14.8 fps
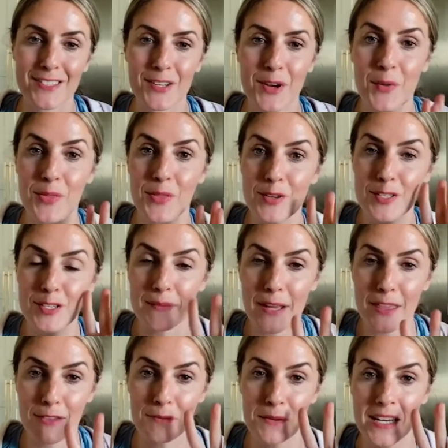So those are my
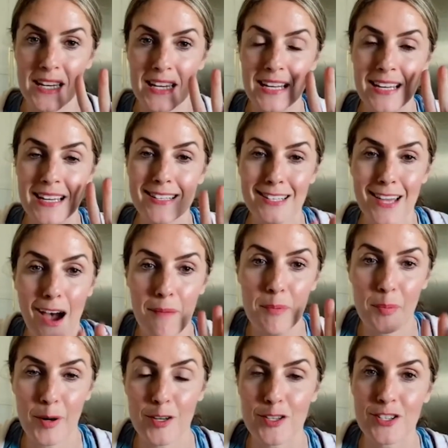3
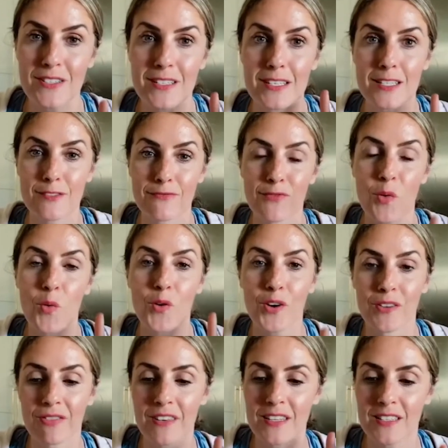top purchases
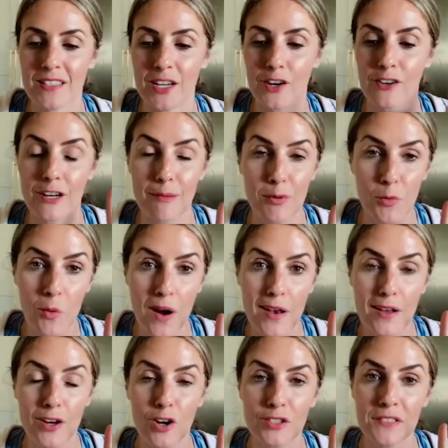for this year. Number 1,
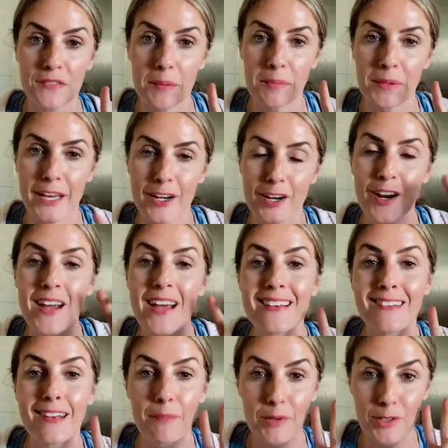a Cultivate planner.
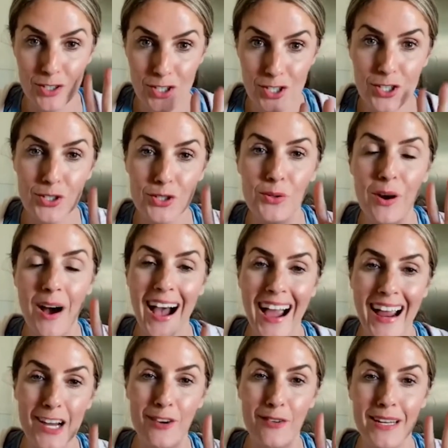Number 2,
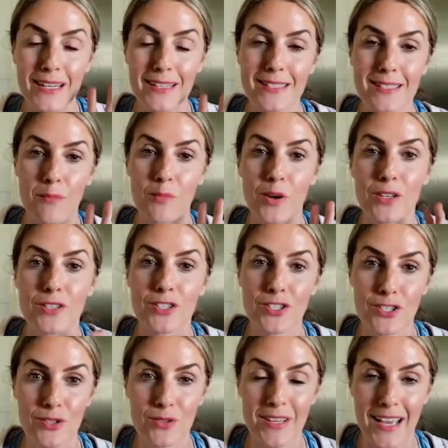hiring someone to
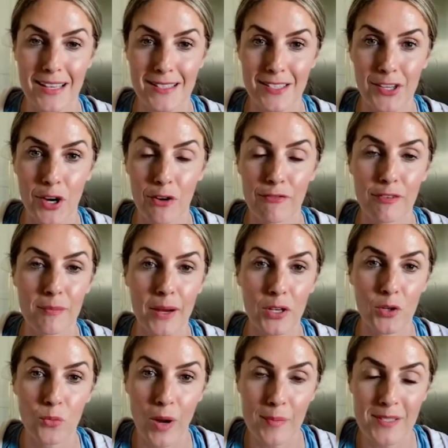do the SEO for my
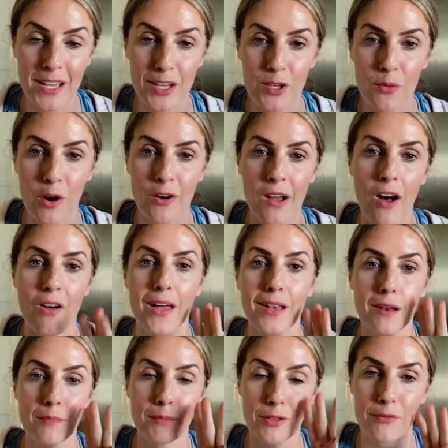new website URL. And
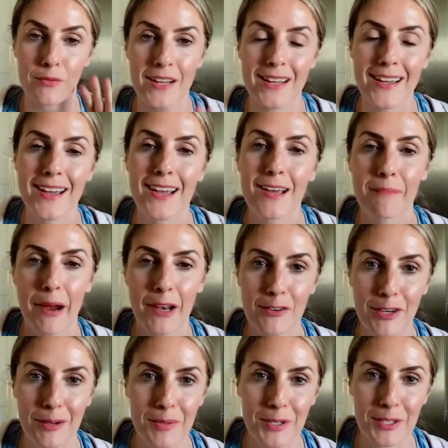number 3, my new
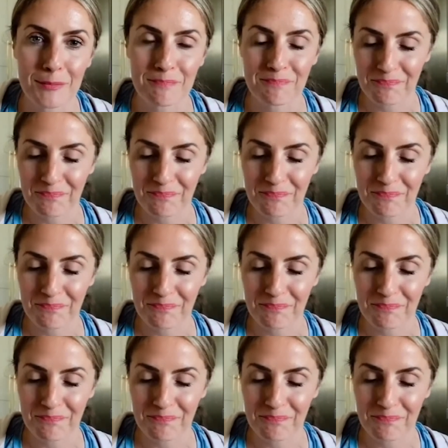computer.